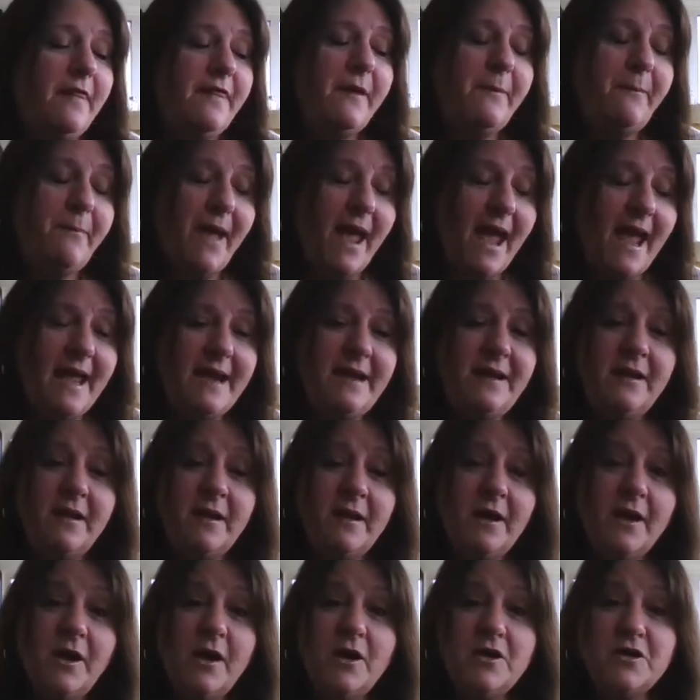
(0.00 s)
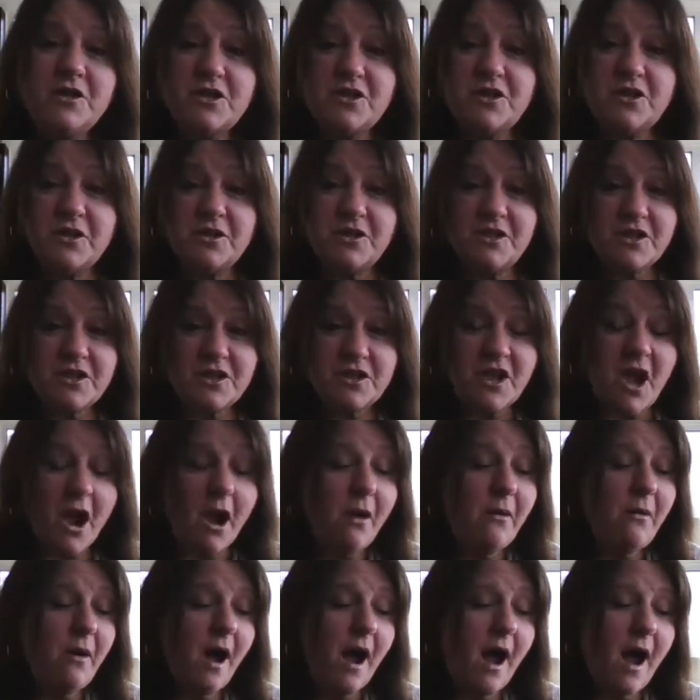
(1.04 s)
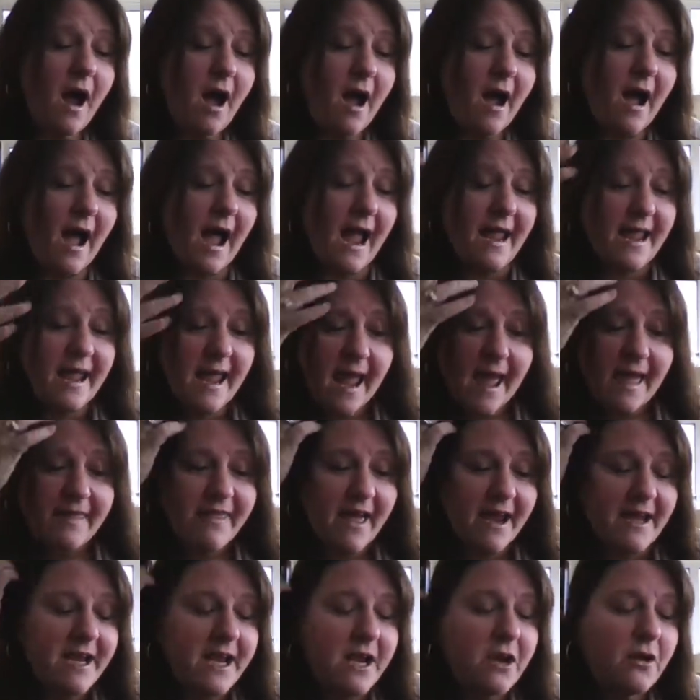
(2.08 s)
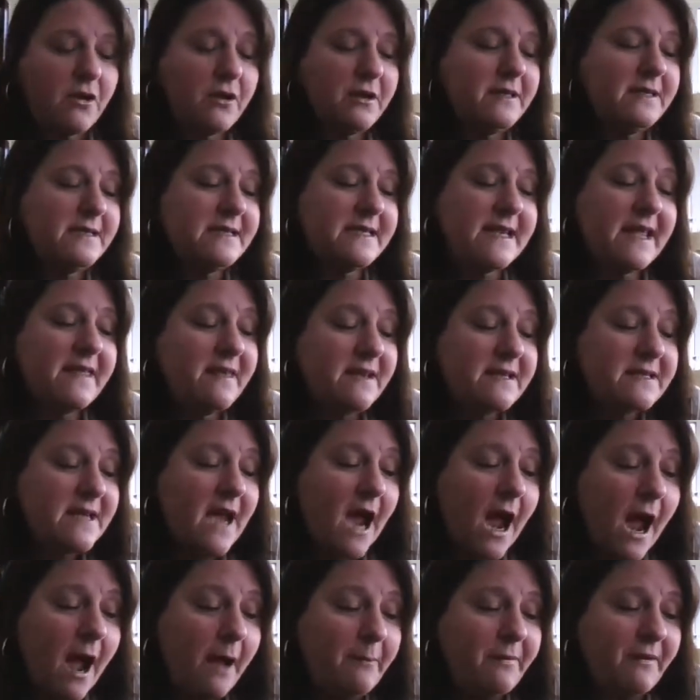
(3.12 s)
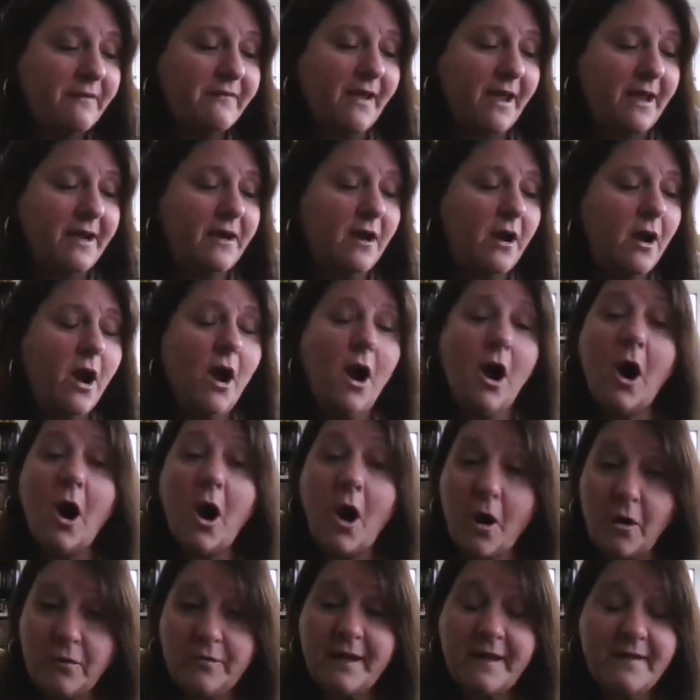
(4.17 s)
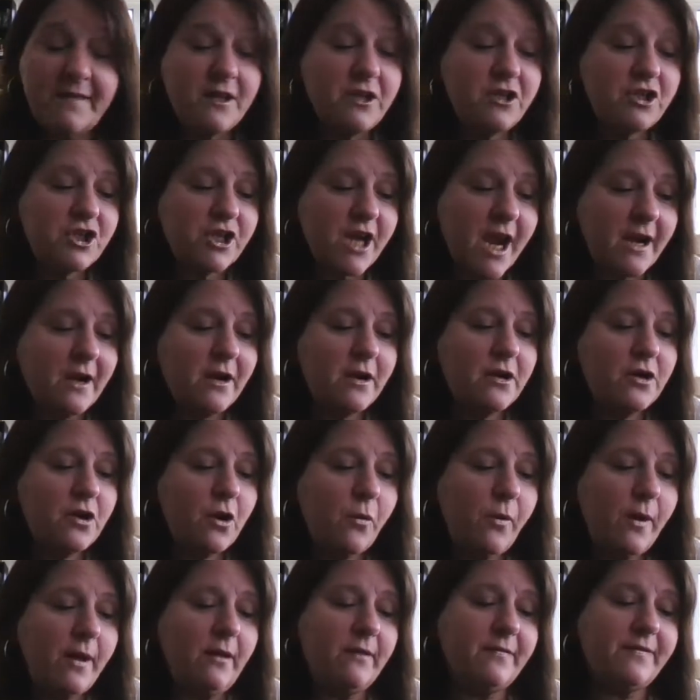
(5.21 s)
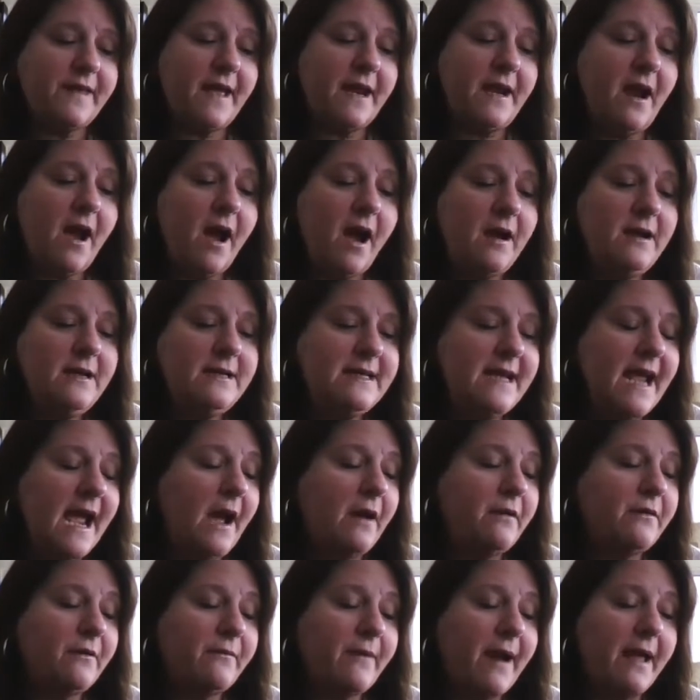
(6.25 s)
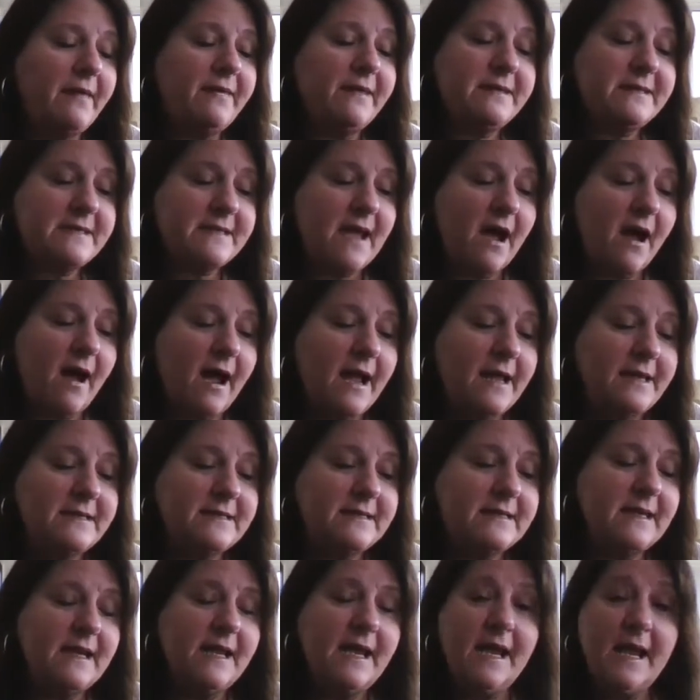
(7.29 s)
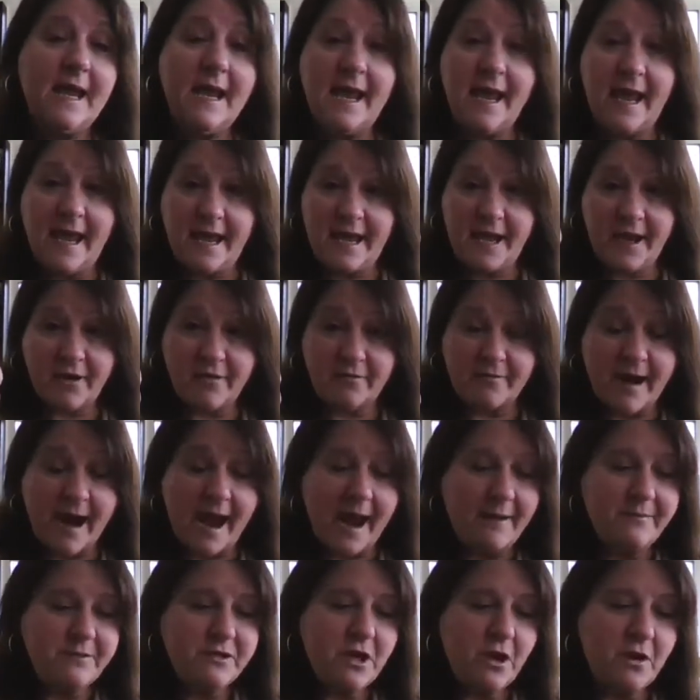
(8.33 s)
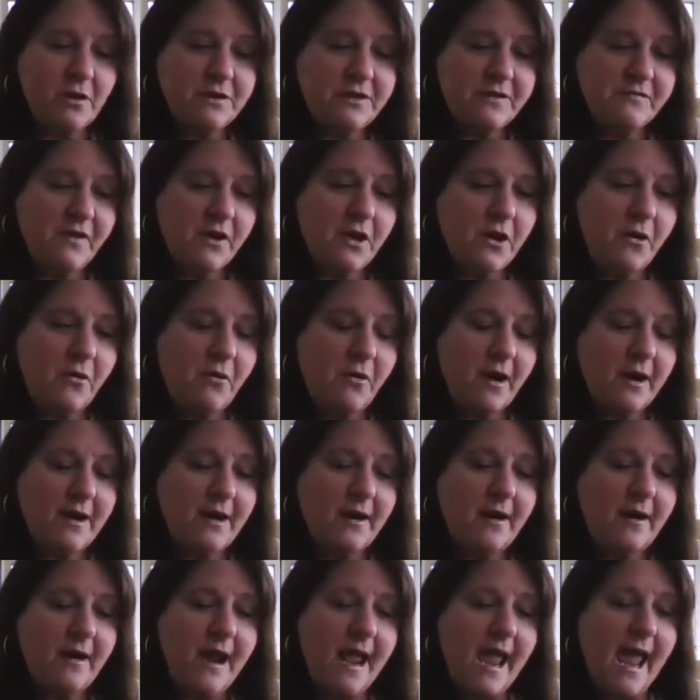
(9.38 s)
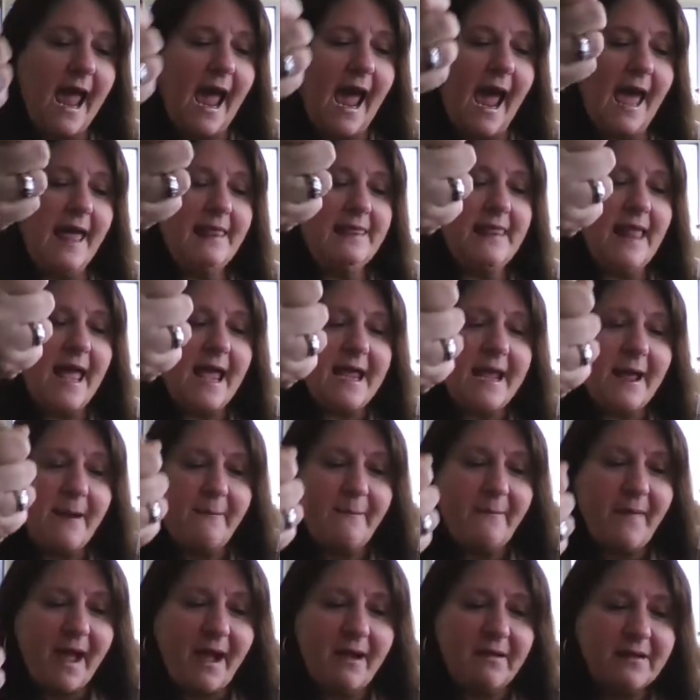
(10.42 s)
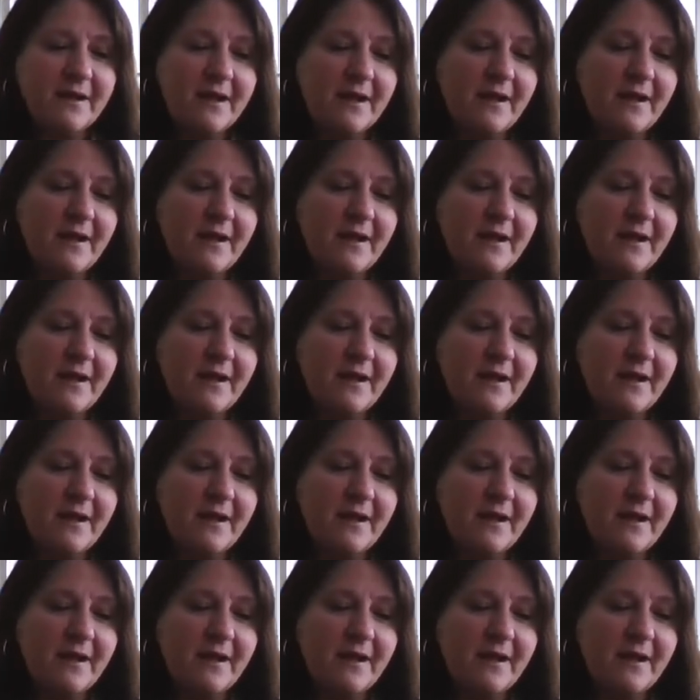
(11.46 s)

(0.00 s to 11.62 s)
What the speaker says: The bed stood so high that he couldn't see the top of it, only the checkered quilt that hung down around the sides. He grabbed hold of a corner and, like a mountain